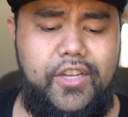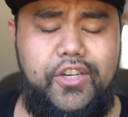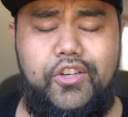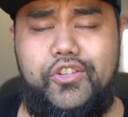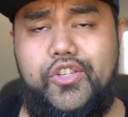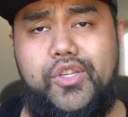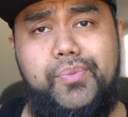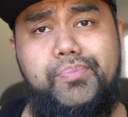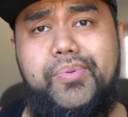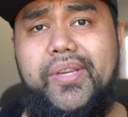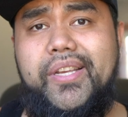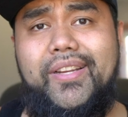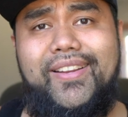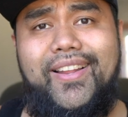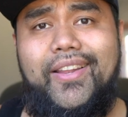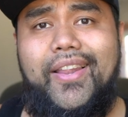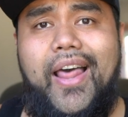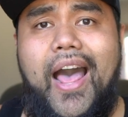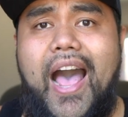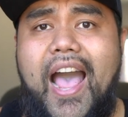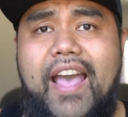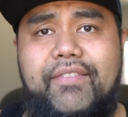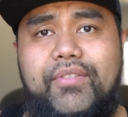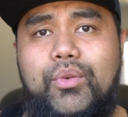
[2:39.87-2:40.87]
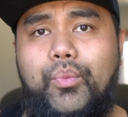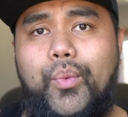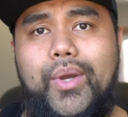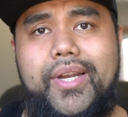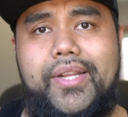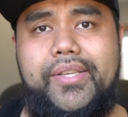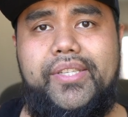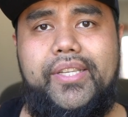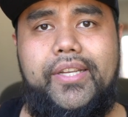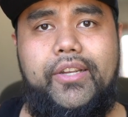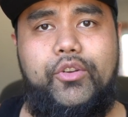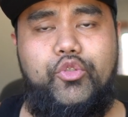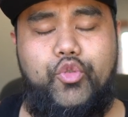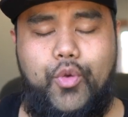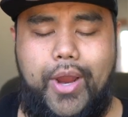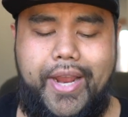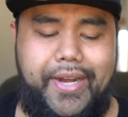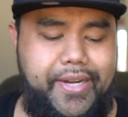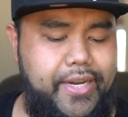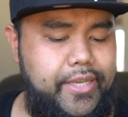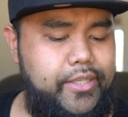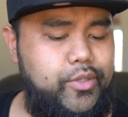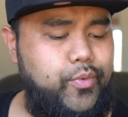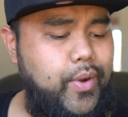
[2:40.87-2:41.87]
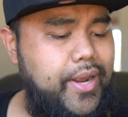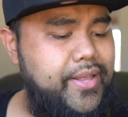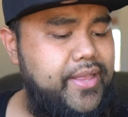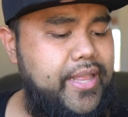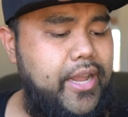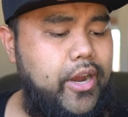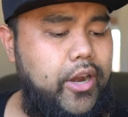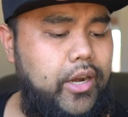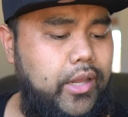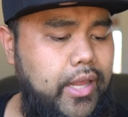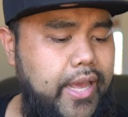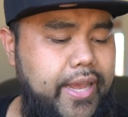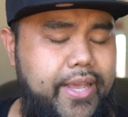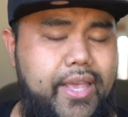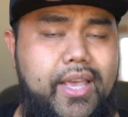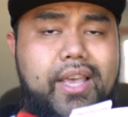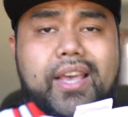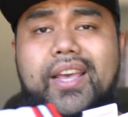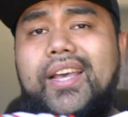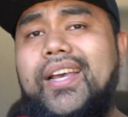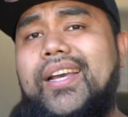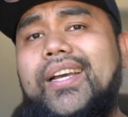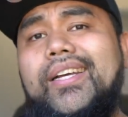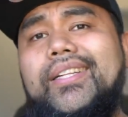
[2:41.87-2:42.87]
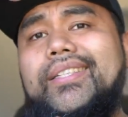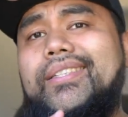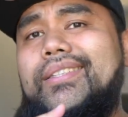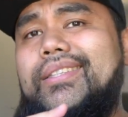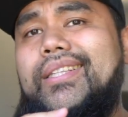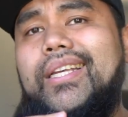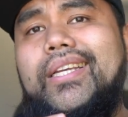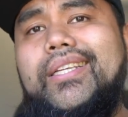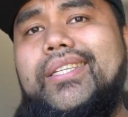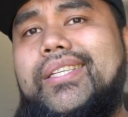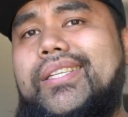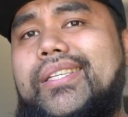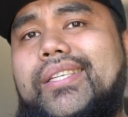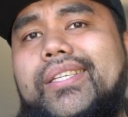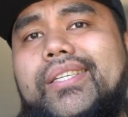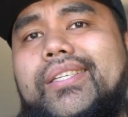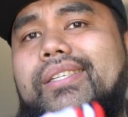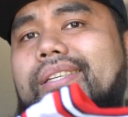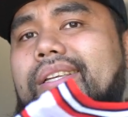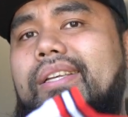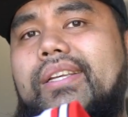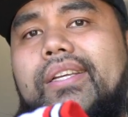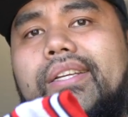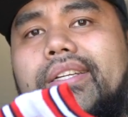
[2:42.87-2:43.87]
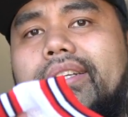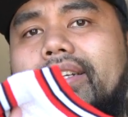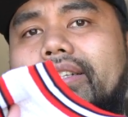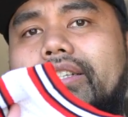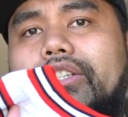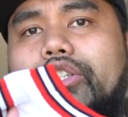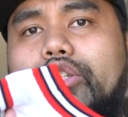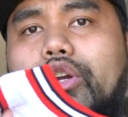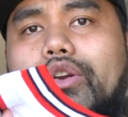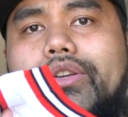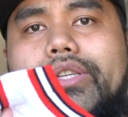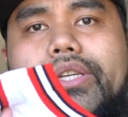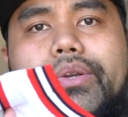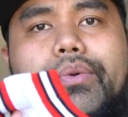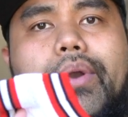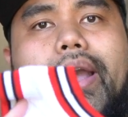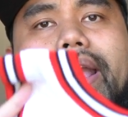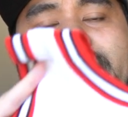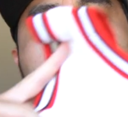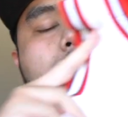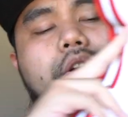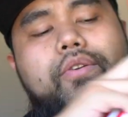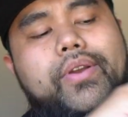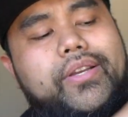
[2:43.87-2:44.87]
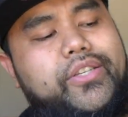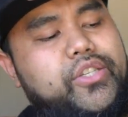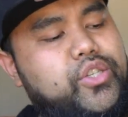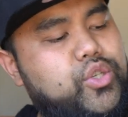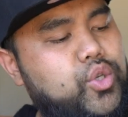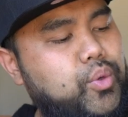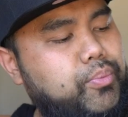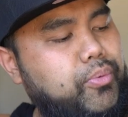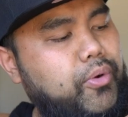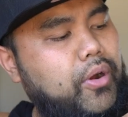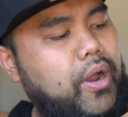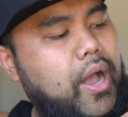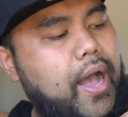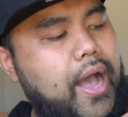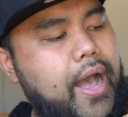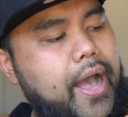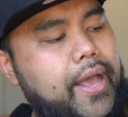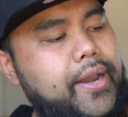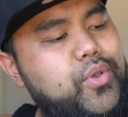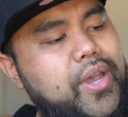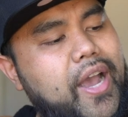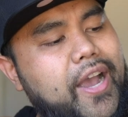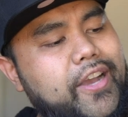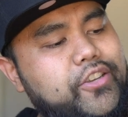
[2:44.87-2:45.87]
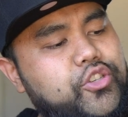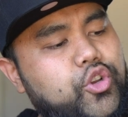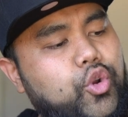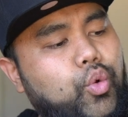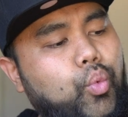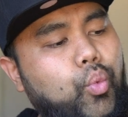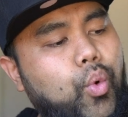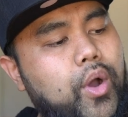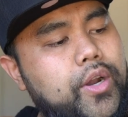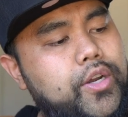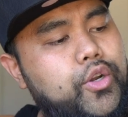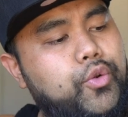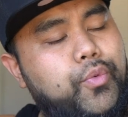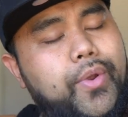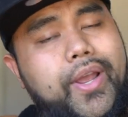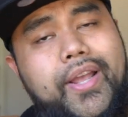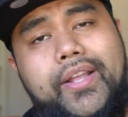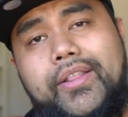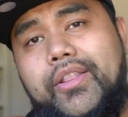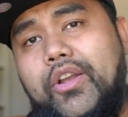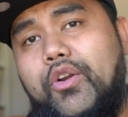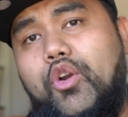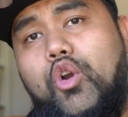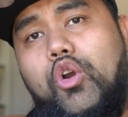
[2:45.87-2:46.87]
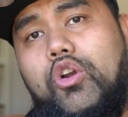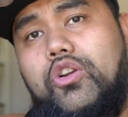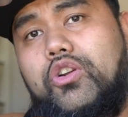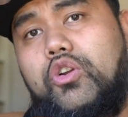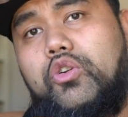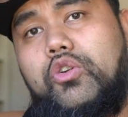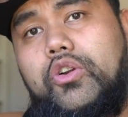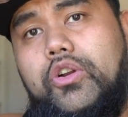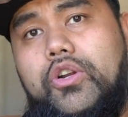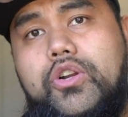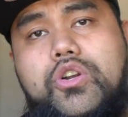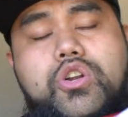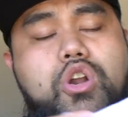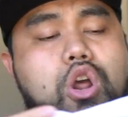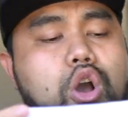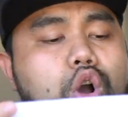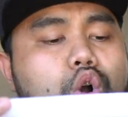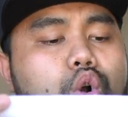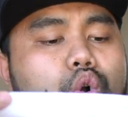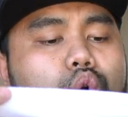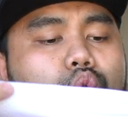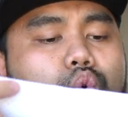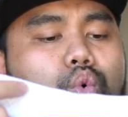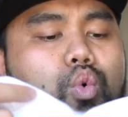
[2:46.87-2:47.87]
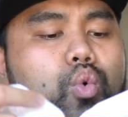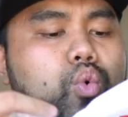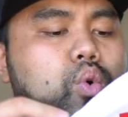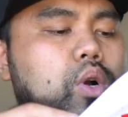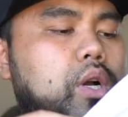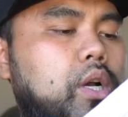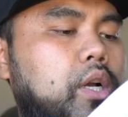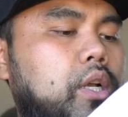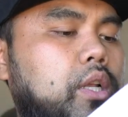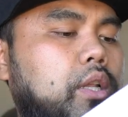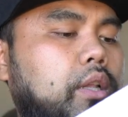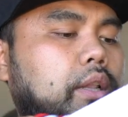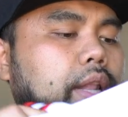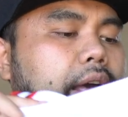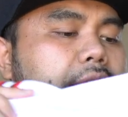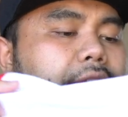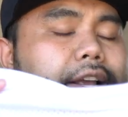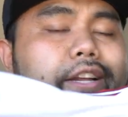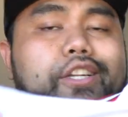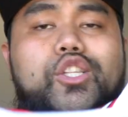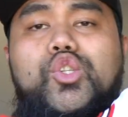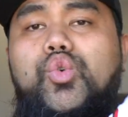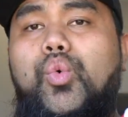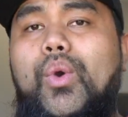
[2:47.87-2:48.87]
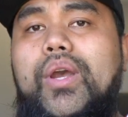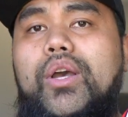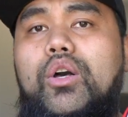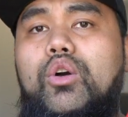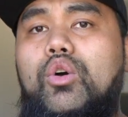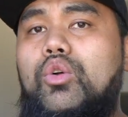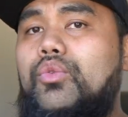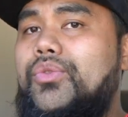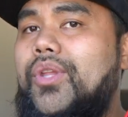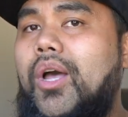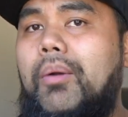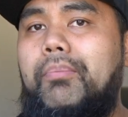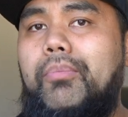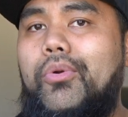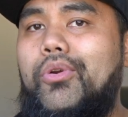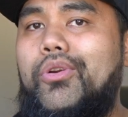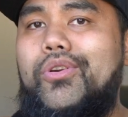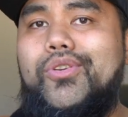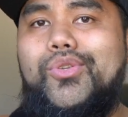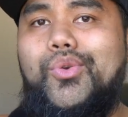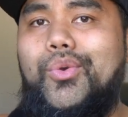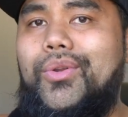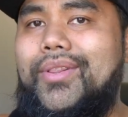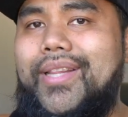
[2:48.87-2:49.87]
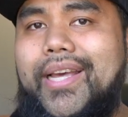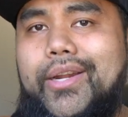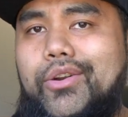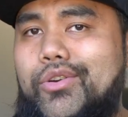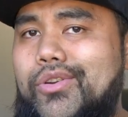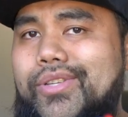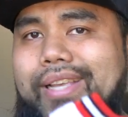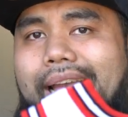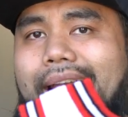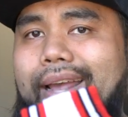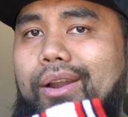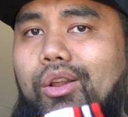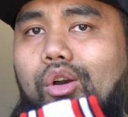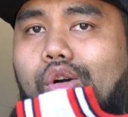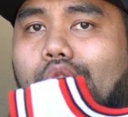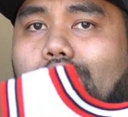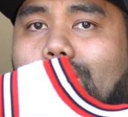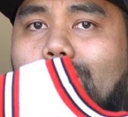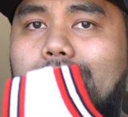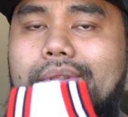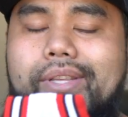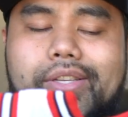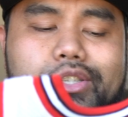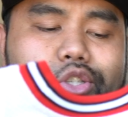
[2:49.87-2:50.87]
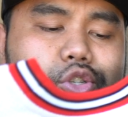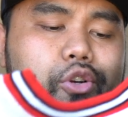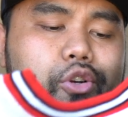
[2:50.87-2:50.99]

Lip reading: just being alive and witnessing greatness right there. Like, this jersey right here is super hot. You guys are wondering, there are no like twill numbers or letters at all with this